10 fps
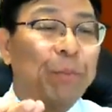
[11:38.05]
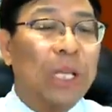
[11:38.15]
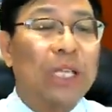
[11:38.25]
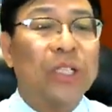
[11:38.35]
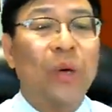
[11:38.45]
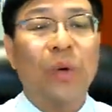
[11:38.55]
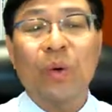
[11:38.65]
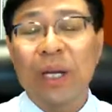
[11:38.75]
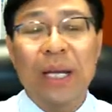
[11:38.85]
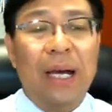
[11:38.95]

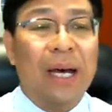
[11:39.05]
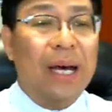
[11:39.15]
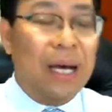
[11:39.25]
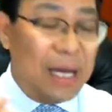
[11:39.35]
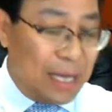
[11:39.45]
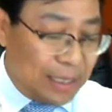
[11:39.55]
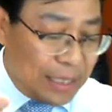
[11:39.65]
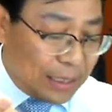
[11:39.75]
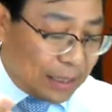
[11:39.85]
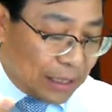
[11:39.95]
So
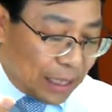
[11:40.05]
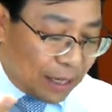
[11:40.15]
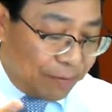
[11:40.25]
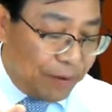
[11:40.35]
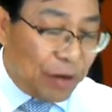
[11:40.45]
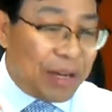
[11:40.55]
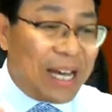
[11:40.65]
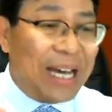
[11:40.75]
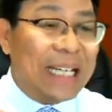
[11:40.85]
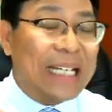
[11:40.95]
this is like a very
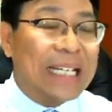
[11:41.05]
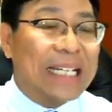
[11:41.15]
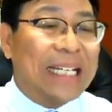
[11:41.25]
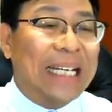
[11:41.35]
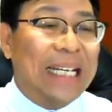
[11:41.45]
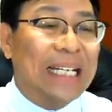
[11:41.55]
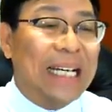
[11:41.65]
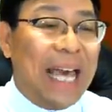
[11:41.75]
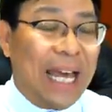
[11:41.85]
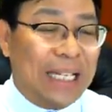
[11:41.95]
unclear
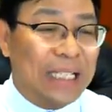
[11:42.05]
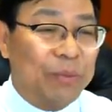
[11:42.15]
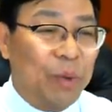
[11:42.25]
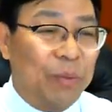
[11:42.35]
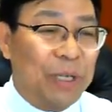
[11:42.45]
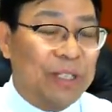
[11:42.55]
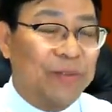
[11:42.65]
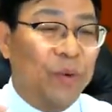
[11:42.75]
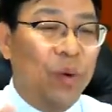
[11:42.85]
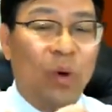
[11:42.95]
at the moment
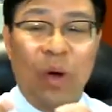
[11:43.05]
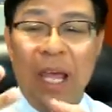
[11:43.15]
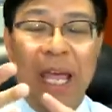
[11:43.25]
for